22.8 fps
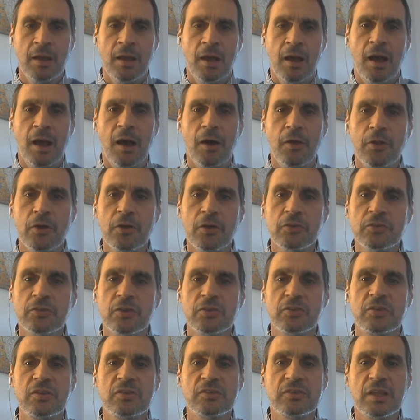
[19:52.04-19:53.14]
How does the
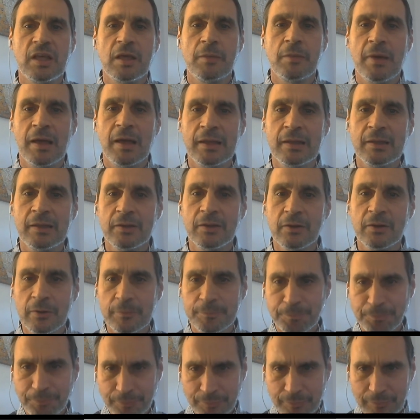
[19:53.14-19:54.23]
system handle
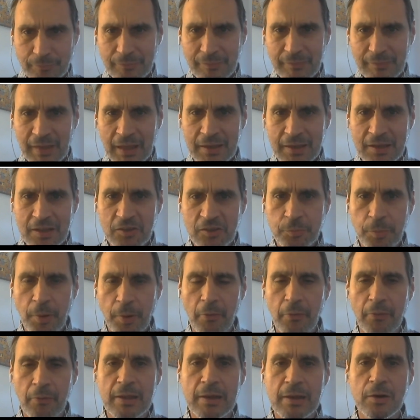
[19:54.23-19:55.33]
these
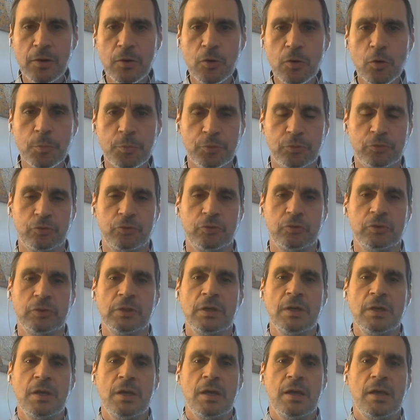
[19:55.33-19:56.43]
parallel loops.
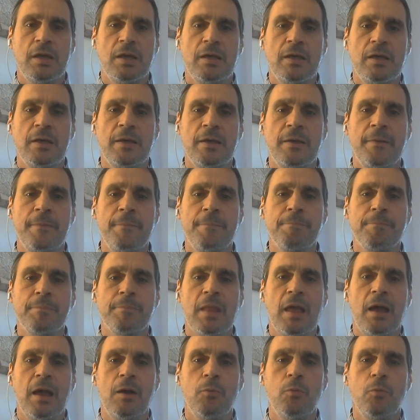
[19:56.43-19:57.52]

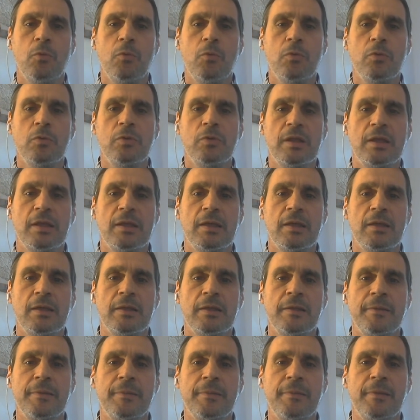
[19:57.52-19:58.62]
I would
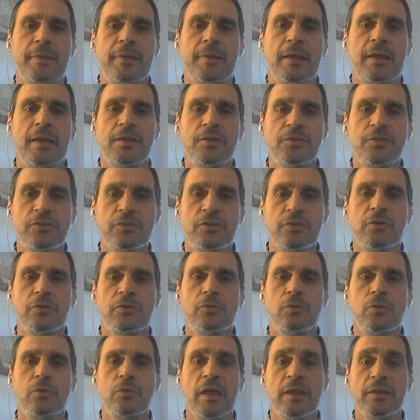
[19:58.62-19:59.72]
answer
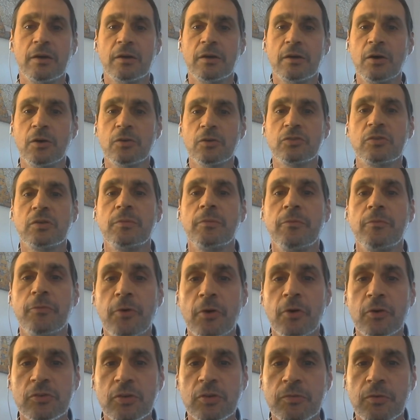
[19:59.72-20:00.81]
to that. The cost,
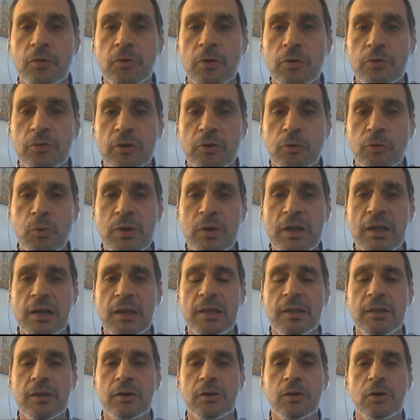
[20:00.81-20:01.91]
first of all, quickly,
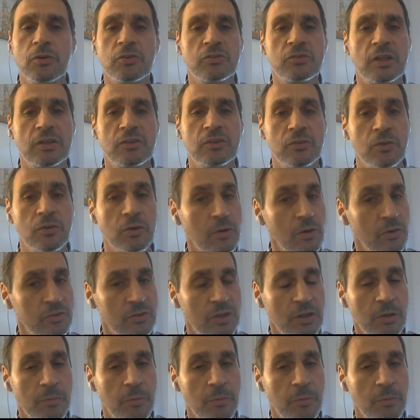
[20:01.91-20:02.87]
the cost, there's no cost at the